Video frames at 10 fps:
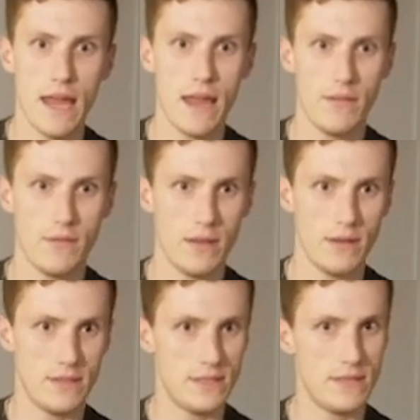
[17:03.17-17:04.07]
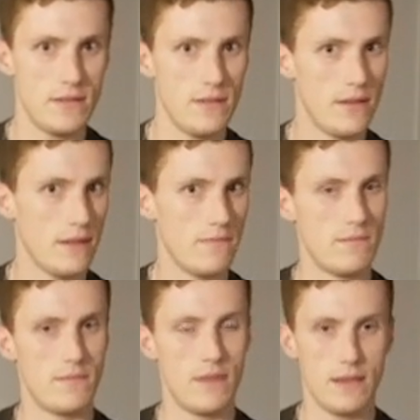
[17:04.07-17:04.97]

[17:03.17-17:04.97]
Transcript: and they